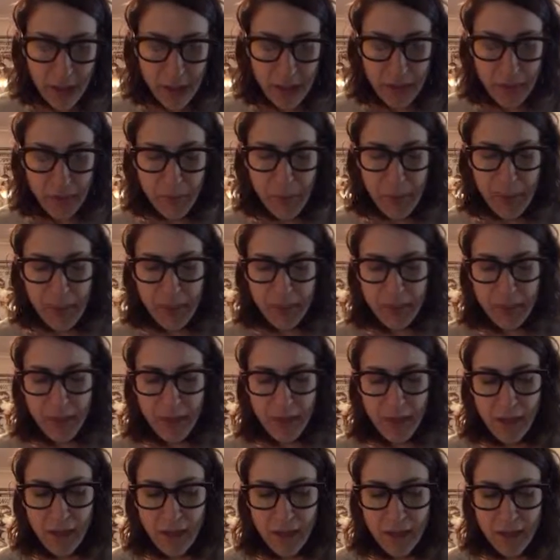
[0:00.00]
is based
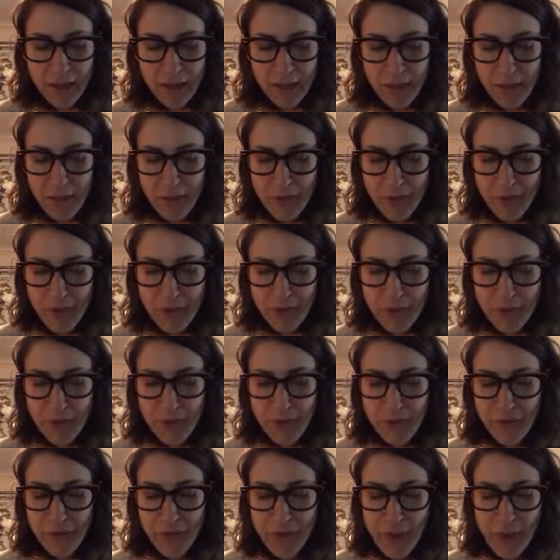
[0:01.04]
on some of the
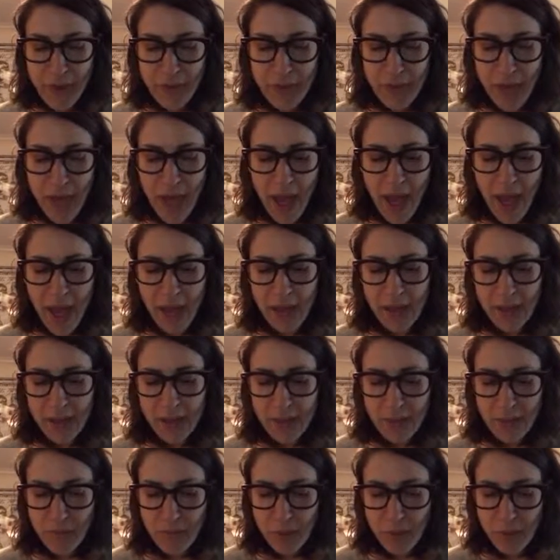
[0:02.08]
research from
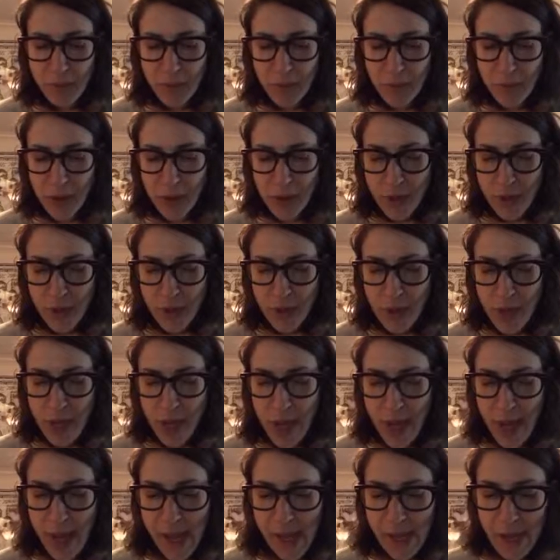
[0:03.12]
Katz and Bloomer
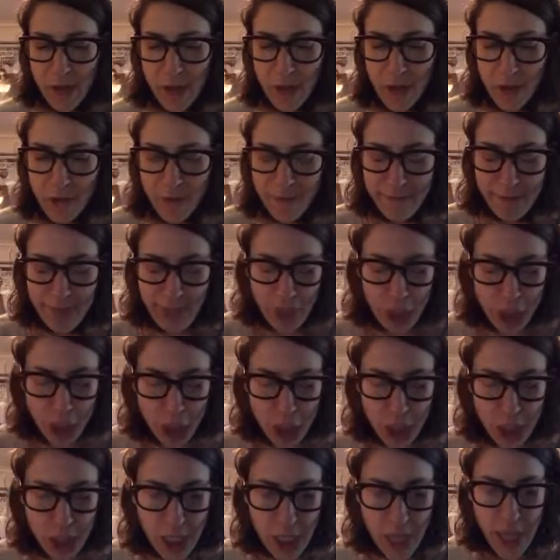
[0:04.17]
and
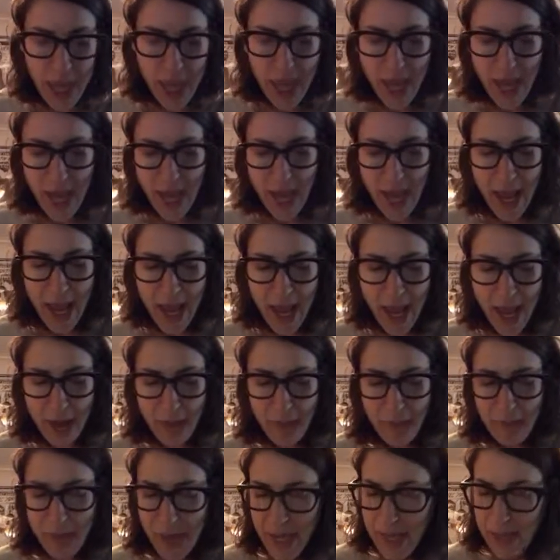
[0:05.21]
Gratification.
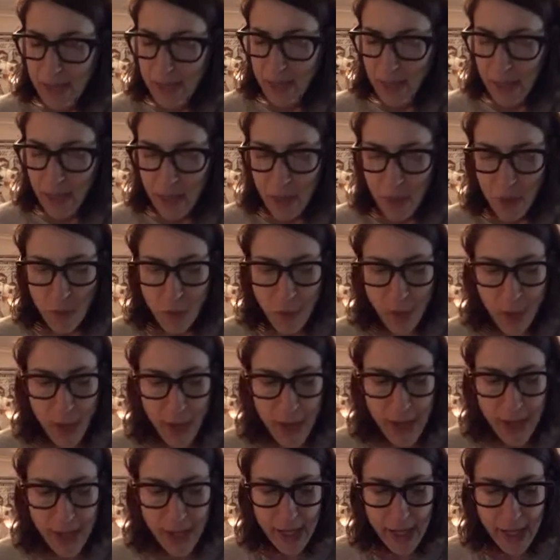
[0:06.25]
And basically
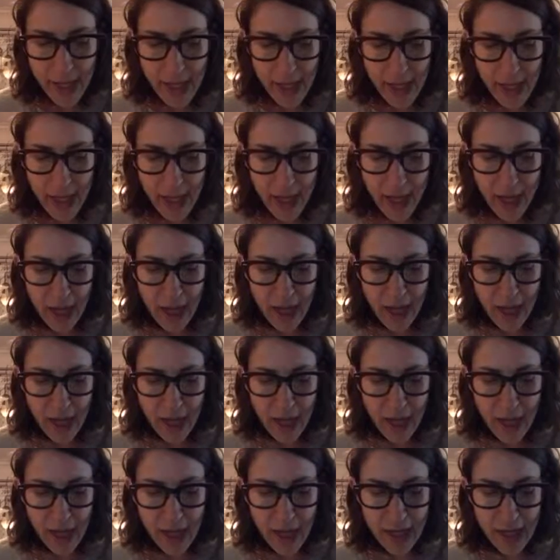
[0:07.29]
what
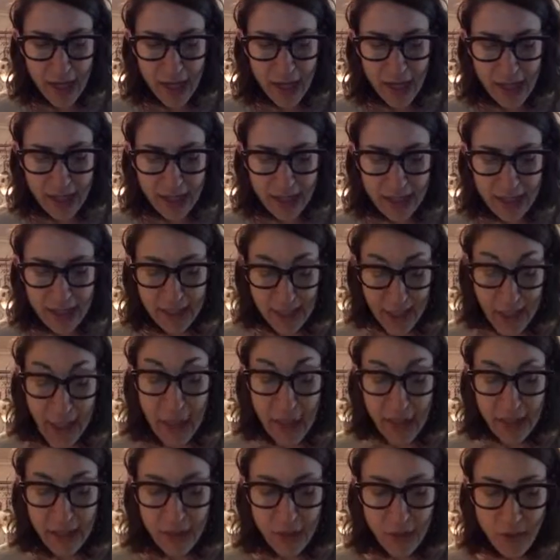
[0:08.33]
it
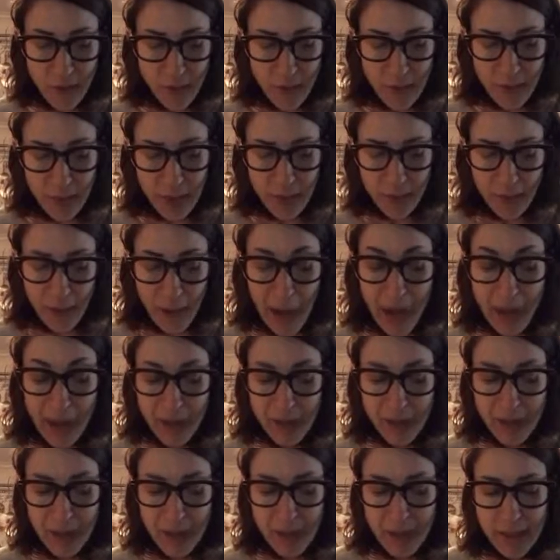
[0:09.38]
says, or what it
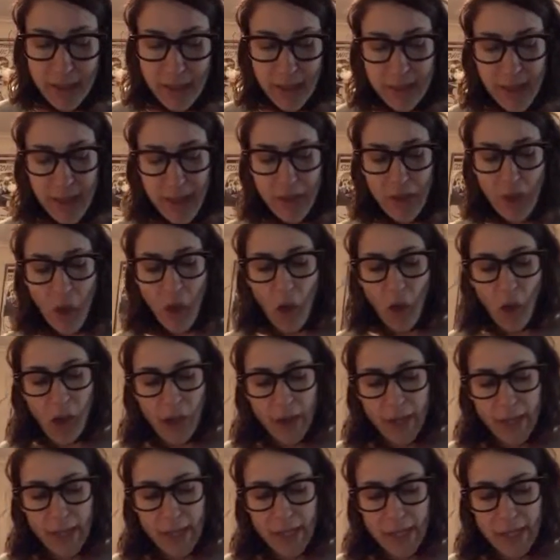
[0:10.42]
posits, is that the
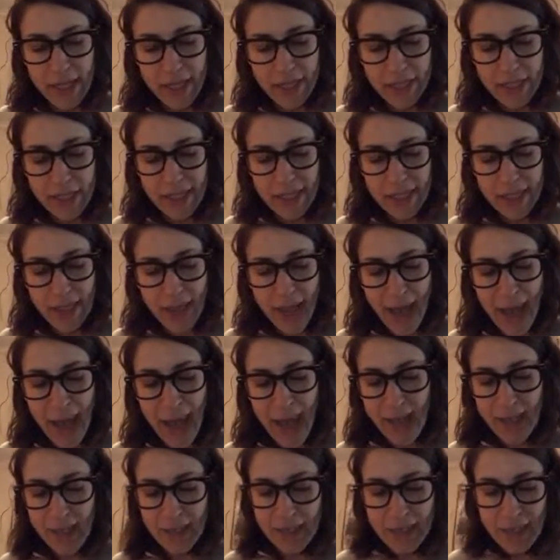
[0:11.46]
audience is
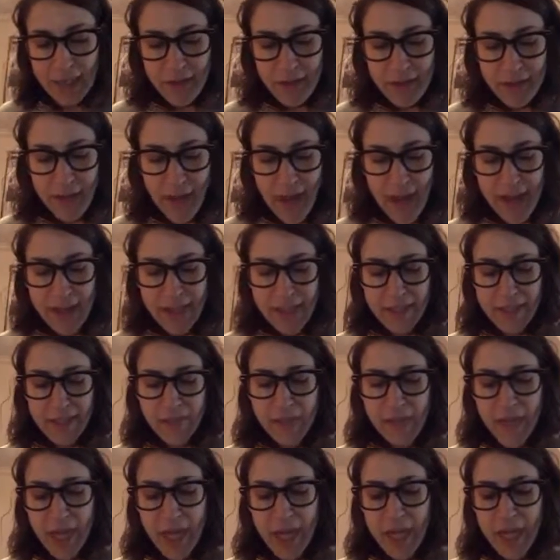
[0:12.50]
active and its
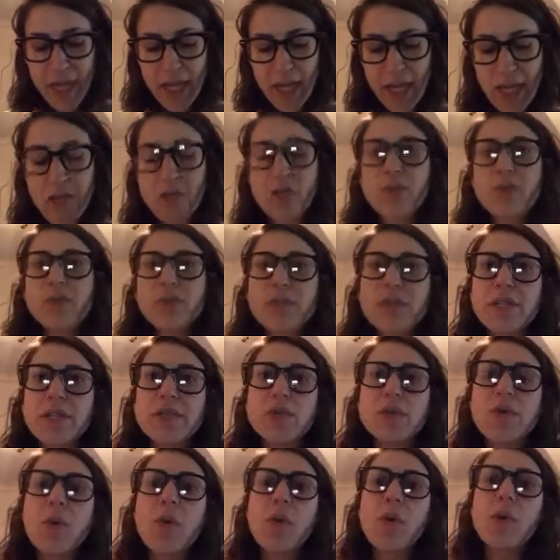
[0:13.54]
media use
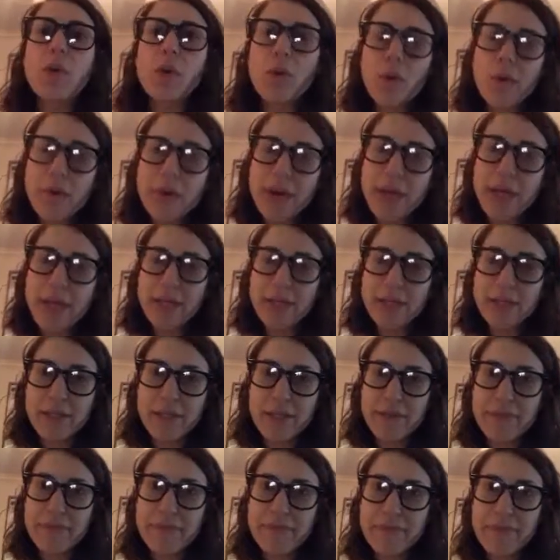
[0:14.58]
is
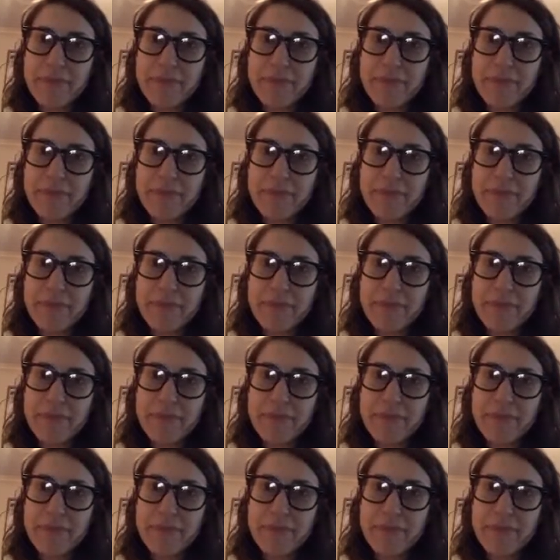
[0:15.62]
goal-oriented.